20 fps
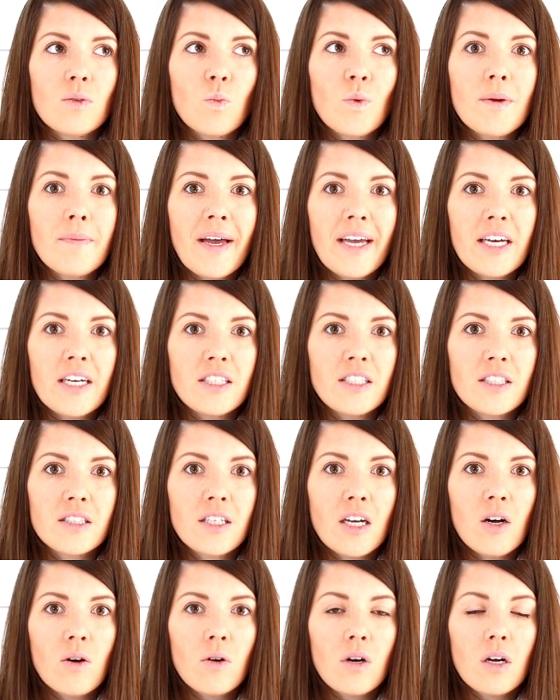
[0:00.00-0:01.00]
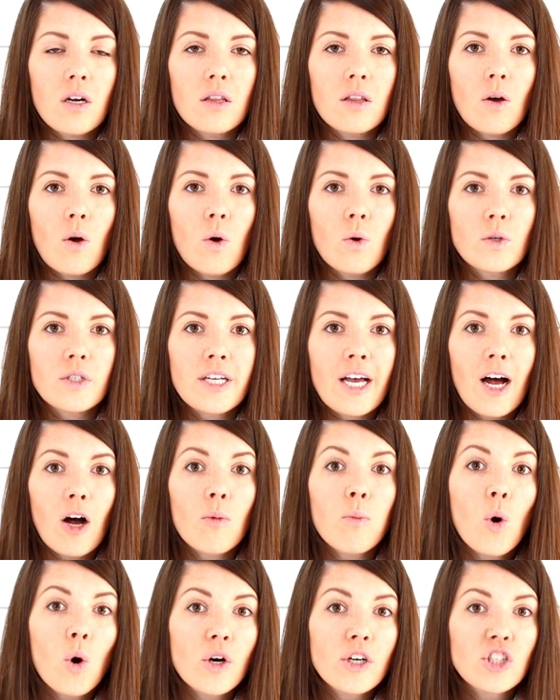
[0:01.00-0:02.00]
we might get a discount on the
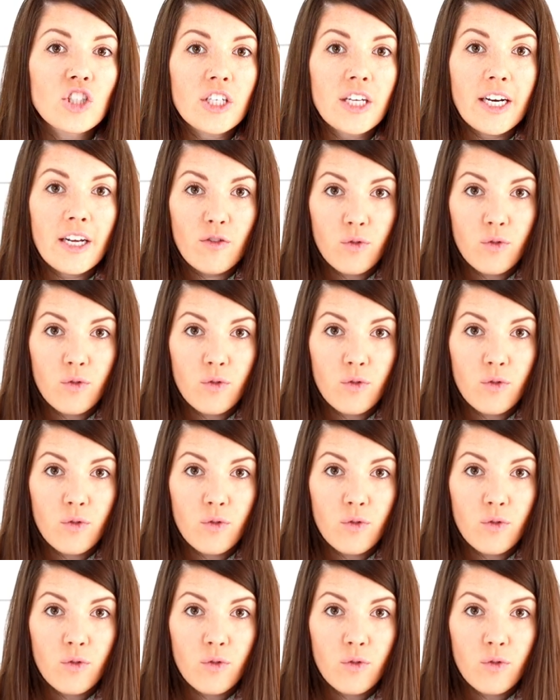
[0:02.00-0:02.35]
hotel portion